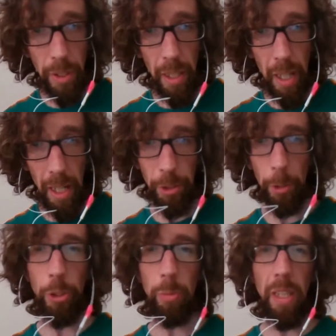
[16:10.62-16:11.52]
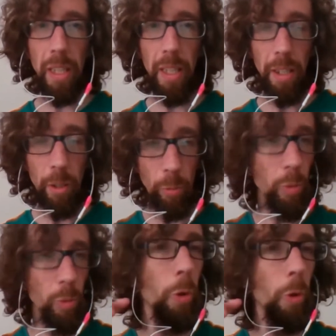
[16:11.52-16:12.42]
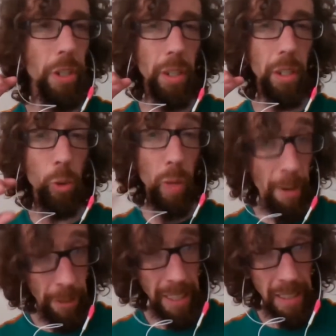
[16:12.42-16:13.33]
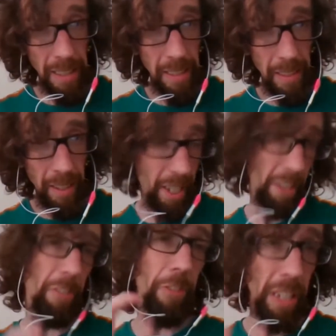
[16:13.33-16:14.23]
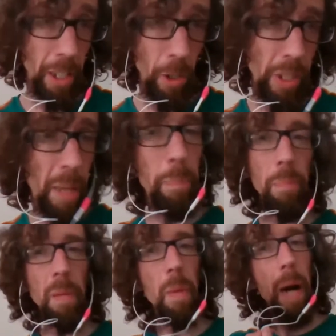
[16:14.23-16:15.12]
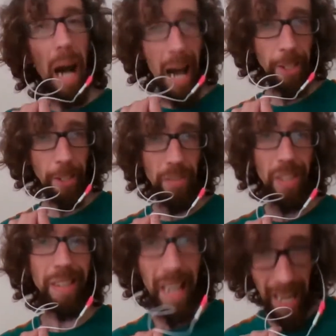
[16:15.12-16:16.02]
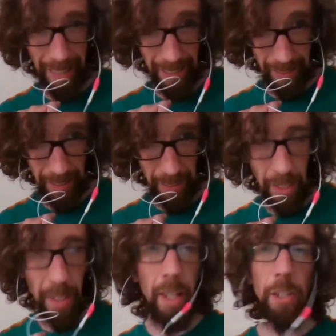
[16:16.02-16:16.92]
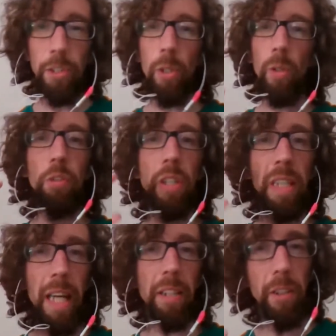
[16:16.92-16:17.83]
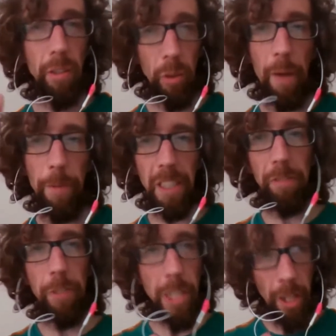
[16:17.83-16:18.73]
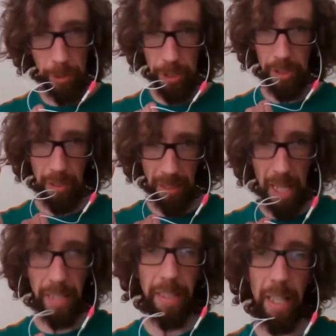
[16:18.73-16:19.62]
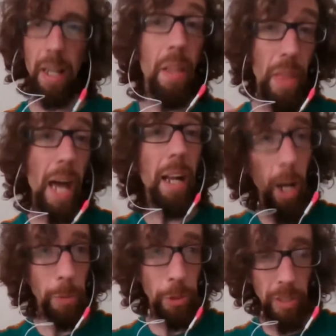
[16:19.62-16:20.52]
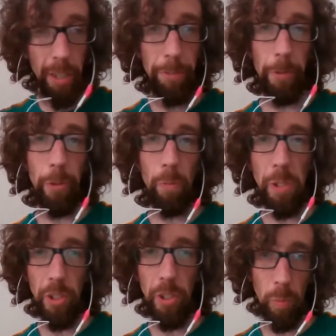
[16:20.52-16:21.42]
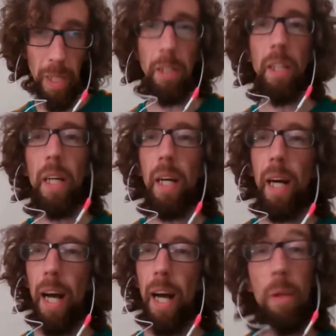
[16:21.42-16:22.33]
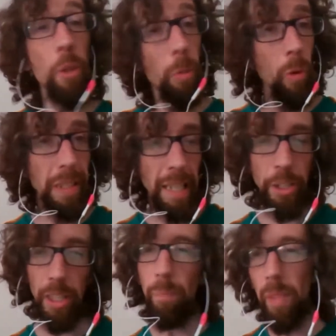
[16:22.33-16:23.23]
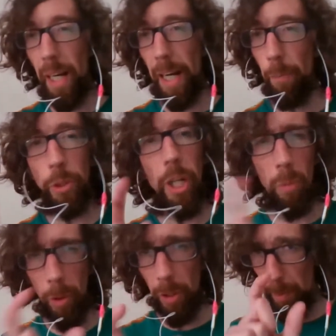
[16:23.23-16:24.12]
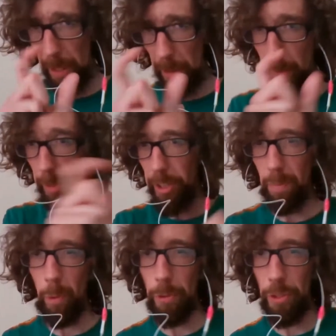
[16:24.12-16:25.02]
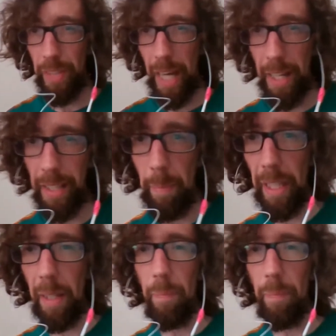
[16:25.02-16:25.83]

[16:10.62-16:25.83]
on social media reward graphics and video. They bump them up higher than text. So if you can get graphics and videos content, that helps you get further reach as well. And they're more engaging. We'll talk more about some nuts and bolts of that in a minute.